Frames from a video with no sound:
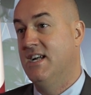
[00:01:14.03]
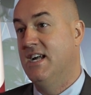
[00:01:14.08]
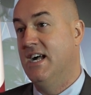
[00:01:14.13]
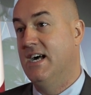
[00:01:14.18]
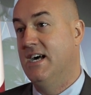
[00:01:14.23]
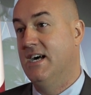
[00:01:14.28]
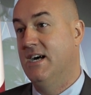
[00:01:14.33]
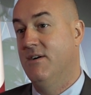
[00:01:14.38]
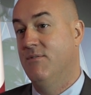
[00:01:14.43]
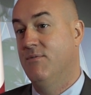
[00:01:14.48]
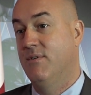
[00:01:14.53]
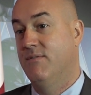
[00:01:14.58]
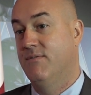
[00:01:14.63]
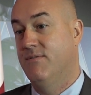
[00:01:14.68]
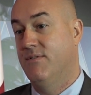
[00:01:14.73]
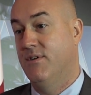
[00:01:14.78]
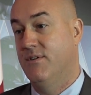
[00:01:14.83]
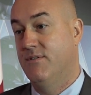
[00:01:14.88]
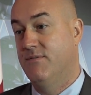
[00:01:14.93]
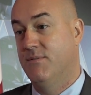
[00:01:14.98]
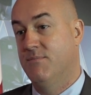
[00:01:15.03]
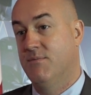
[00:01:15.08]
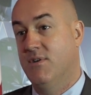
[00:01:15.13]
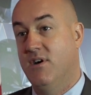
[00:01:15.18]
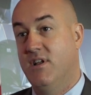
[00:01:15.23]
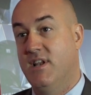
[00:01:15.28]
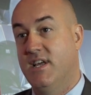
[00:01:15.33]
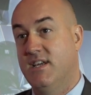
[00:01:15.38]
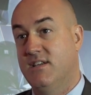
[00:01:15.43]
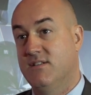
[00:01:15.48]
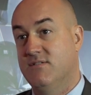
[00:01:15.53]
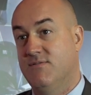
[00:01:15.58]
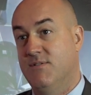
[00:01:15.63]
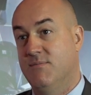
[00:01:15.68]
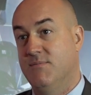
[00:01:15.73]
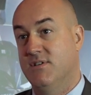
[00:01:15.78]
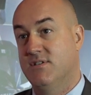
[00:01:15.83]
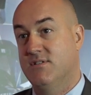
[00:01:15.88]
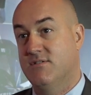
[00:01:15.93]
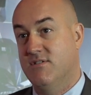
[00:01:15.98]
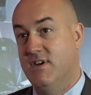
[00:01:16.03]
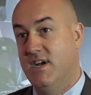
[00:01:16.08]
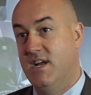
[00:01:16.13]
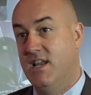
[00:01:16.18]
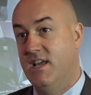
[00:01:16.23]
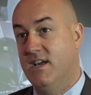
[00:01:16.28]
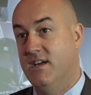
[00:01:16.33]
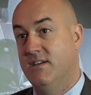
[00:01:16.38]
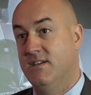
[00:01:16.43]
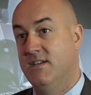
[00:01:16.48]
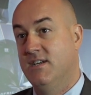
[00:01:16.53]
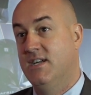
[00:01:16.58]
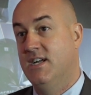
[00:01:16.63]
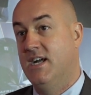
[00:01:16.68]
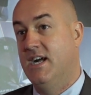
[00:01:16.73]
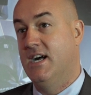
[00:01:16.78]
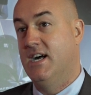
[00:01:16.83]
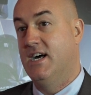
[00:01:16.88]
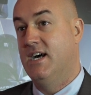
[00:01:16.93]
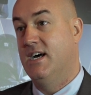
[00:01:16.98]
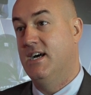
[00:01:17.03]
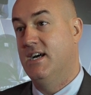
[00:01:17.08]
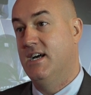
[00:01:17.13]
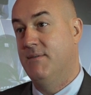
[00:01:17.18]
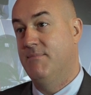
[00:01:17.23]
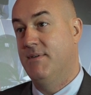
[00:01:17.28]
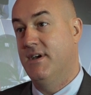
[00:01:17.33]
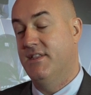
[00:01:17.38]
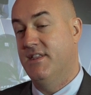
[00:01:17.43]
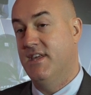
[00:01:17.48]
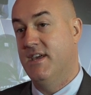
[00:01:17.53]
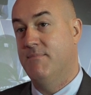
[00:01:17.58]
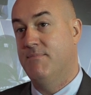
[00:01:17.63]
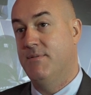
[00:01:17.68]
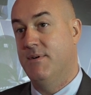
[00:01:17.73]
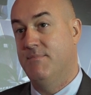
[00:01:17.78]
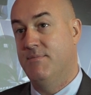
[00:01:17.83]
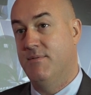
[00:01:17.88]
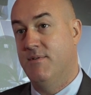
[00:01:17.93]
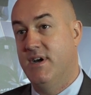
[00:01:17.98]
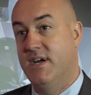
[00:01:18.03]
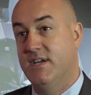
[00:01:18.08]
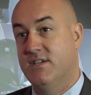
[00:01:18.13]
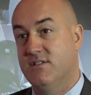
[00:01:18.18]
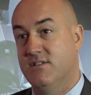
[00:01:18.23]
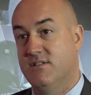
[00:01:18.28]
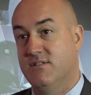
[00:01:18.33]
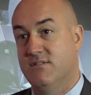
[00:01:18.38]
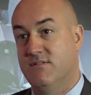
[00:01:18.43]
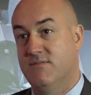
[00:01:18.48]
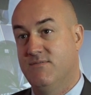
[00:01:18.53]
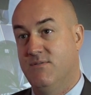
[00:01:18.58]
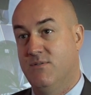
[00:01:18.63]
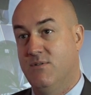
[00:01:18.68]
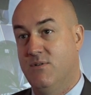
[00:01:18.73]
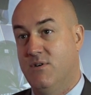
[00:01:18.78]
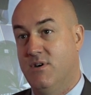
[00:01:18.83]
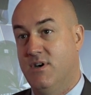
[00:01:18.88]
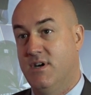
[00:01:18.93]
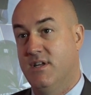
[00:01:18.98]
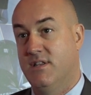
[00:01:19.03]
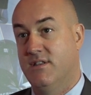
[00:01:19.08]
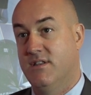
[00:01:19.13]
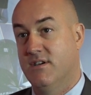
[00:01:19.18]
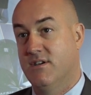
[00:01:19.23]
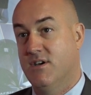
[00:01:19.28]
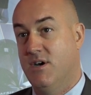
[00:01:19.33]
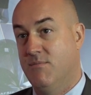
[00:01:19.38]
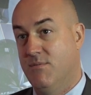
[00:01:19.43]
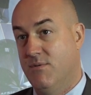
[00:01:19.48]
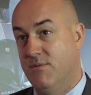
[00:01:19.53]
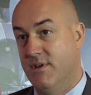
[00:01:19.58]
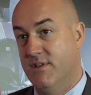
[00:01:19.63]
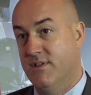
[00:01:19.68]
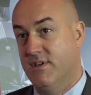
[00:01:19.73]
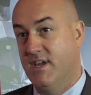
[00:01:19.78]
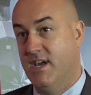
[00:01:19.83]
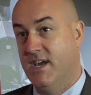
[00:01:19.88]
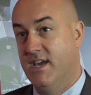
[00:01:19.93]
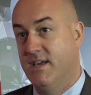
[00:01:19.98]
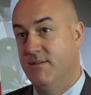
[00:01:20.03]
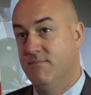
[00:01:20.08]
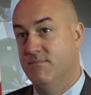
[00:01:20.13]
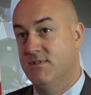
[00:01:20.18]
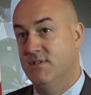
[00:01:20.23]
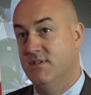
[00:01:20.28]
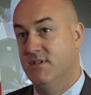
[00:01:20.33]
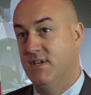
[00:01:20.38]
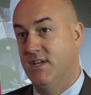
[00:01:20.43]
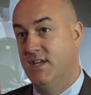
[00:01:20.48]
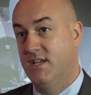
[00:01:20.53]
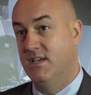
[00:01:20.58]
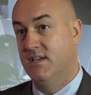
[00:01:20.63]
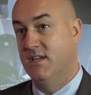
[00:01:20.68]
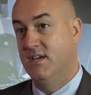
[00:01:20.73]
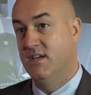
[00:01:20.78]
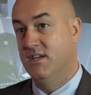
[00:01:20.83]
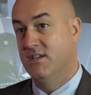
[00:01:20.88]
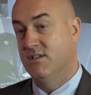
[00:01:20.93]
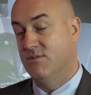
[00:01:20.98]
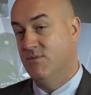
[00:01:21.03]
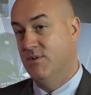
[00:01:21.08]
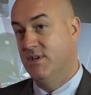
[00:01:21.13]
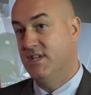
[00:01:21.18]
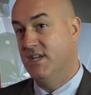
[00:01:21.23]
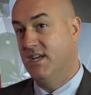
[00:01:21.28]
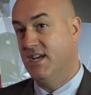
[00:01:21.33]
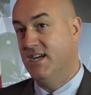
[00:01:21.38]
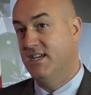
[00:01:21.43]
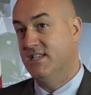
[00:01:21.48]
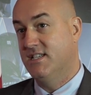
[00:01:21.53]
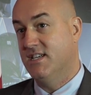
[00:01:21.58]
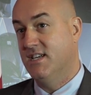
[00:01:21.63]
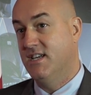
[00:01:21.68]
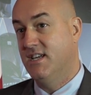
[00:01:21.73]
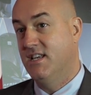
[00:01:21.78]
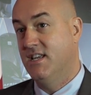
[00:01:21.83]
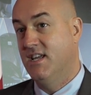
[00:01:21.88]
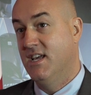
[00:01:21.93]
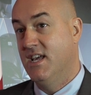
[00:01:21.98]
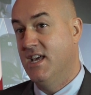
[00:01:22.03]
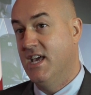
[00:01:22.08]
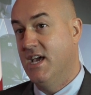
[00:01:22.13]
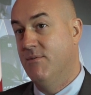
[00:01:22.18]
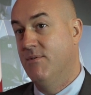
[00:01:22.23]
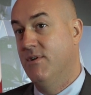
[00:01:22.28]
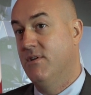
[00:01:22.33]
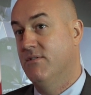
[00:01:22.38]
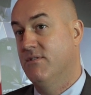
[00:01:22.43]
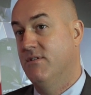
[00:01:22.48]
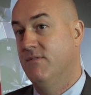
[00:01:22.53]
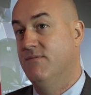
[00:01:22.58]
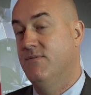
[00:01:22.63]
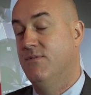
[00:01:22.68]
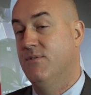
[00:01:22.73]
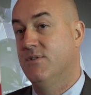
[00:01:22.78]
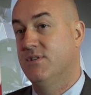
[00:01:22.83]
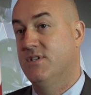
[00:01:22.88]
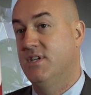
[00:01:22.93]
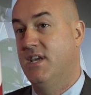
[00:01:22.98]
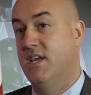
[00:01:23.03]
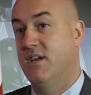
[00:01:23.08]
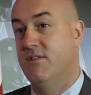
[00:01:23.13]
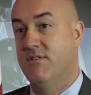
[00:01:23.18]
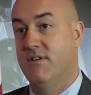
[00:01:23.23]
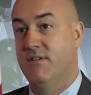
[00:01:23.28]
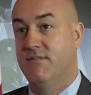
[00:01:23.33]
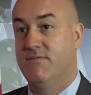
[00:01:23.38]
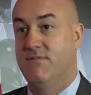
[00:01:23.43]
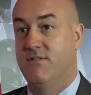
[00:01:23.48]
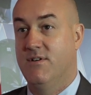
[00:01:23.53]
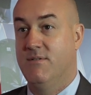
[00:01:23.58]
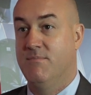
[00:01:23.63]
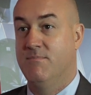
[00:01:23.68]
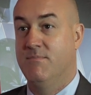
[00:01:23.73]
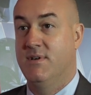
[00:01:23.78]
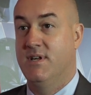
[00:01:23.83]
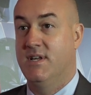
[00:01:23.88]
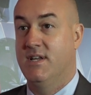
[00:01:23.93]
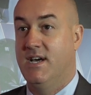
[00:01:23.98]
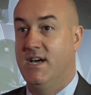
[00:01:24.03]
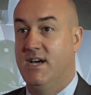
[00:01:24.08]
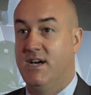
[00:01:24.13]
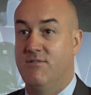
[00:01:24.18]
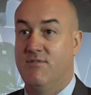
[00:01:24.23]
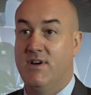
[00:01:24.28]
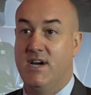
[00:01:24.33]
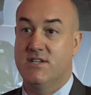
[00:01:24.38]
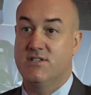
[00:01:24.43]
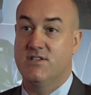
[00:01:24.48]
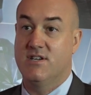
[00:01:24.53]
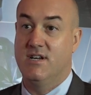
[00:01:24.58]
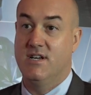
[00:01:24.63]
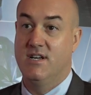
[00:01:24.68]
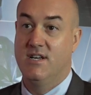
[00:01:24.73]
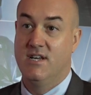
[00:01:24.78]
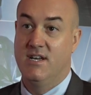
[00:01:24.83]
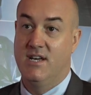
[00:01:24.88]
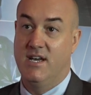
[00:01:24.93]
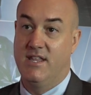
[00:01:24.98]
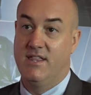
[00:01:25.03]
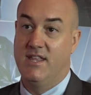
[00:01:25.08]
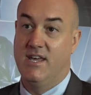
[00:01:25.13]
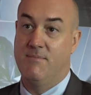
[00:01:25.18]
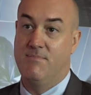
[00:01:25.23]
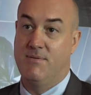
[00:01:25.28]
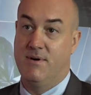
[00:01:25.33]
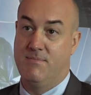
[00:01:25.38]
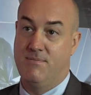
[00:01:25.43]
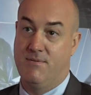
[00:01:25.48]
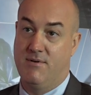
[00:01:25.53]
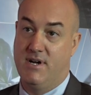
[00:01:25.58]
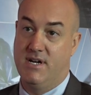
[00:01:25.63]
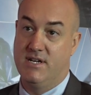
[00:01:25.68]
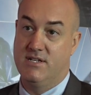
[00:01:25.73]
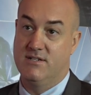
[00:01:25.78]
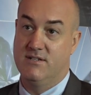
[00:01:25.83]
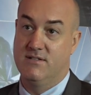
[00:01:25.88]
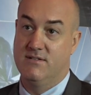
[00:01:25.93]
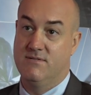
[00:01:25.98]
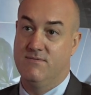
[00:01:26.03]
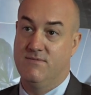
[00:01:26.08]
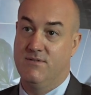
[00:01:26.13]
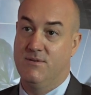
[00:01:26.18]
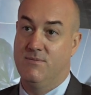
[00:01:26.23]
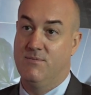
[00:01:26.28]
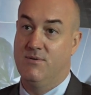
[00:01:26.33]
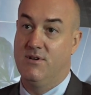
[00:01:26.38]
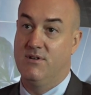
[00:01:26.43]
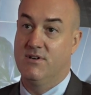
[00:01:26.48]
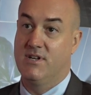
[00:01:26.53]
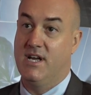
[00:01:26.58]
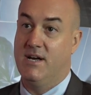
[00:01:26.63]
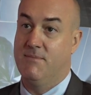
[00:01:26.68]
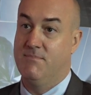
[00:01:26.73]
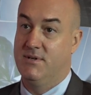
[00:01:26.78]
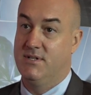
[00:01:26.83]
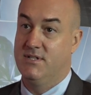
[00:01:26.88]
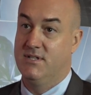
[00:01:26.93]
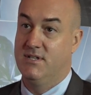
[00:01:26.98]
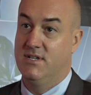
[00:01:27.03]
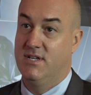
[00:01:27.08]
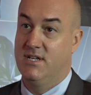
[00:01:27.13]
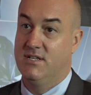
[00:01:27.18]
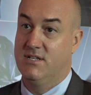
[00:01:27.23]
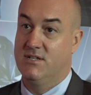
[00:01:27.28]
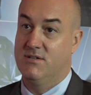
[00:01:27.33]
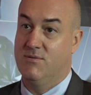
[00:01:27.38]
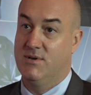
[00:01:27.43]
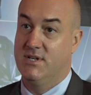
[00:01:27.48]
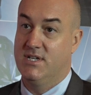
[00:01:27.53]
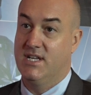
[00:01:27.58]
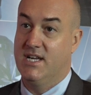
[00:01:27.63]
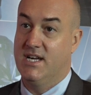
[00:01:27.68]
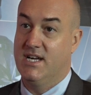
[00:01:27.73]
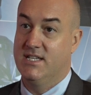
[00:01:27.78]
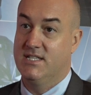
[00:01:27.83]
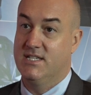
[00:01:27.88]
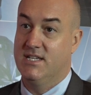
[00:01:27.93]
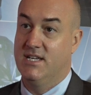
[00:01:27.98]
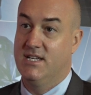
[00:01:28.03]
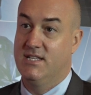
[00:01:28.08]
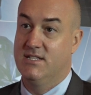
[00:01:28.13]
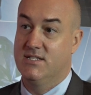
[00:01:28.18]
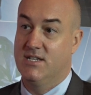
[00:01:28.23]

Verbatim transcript: Uh, we've heard from colleagues from Australia uh, about their preparations for the Commonwealth Games in 2018, and we're looking forward to hearing from uh, Russia and their preparations for the World Cup in, in 2018.